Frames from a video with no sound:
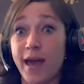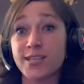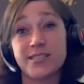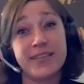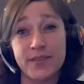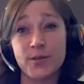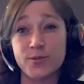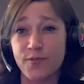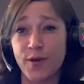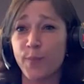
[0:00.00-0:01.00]
actually giving those
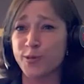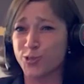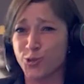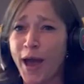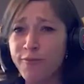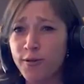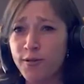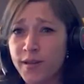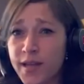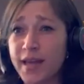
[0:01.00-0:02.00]
developers
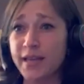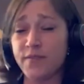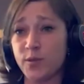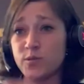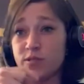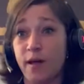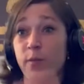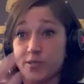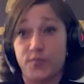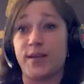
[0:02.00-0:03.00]
travel and giving those
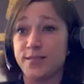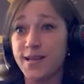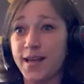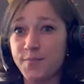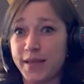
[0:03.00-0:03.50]
developers FaceTime,